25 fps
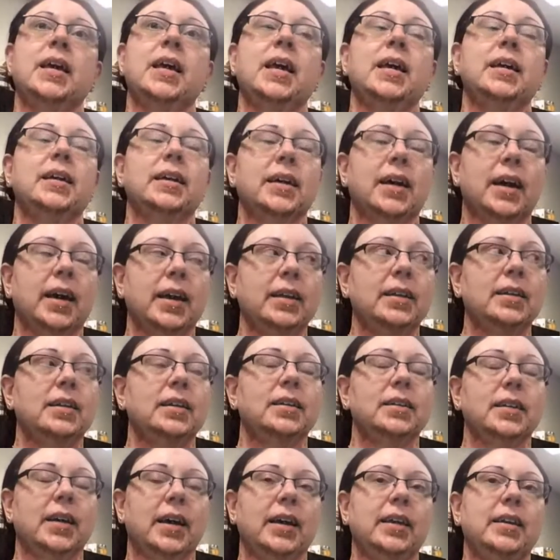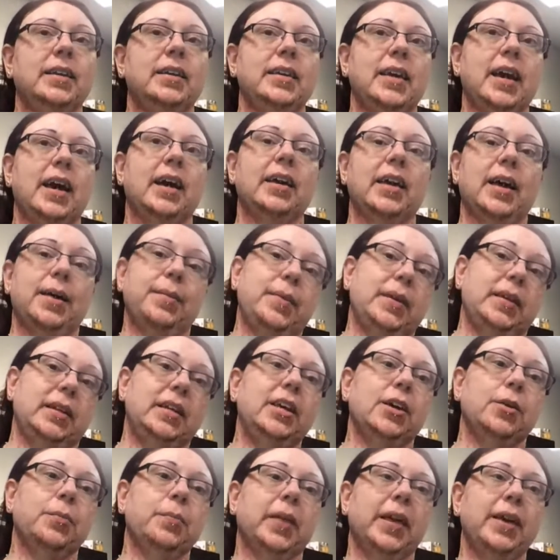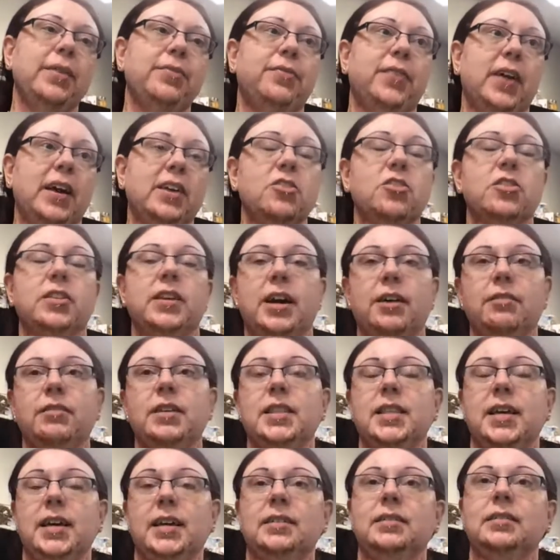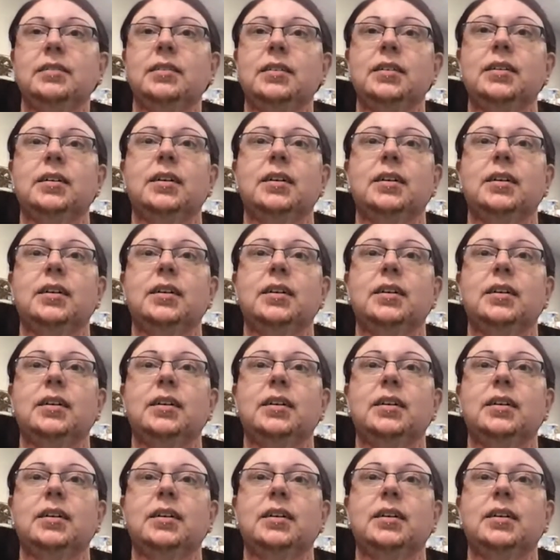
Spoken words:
Kind of, yeah. I mean, he'll play fetch now and then.